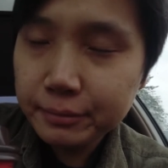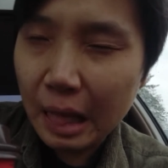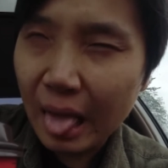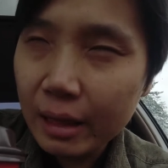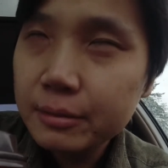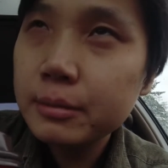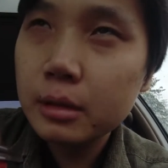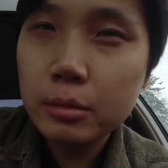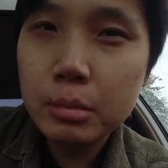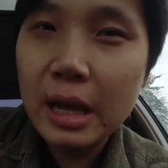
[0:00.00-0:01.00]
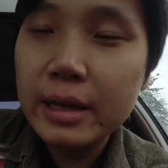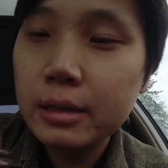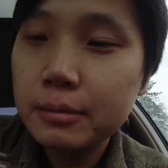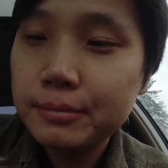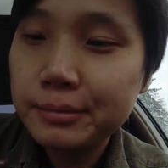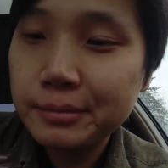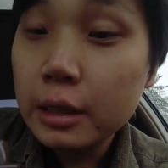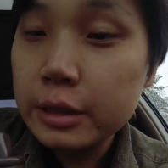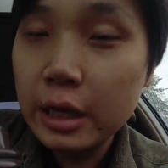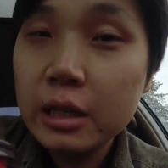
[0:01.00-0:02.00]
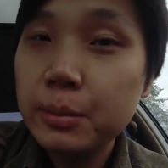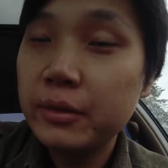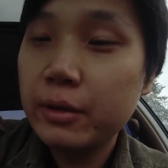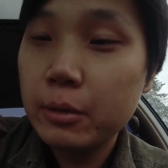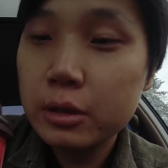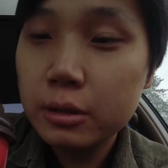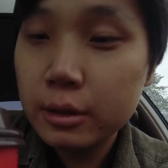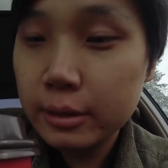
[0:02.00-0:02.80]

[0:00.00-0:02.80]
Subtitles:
Ah, so bland. She asked me if I want sugar.